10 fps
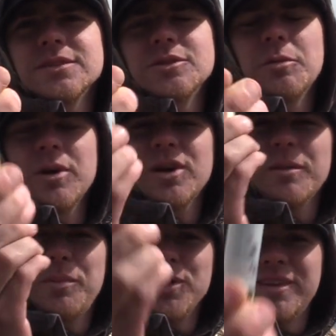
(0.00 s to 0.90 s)
So we're going
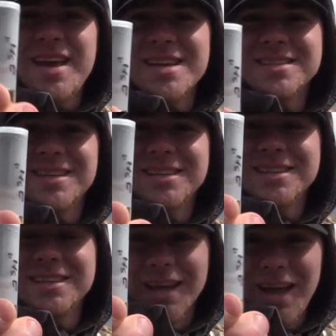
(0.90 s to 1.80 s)
to put this
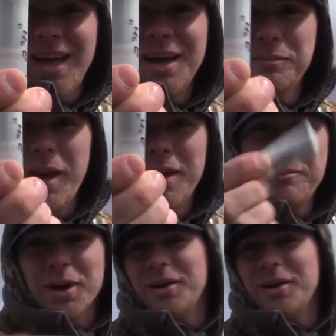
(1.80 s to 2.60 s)
on paper.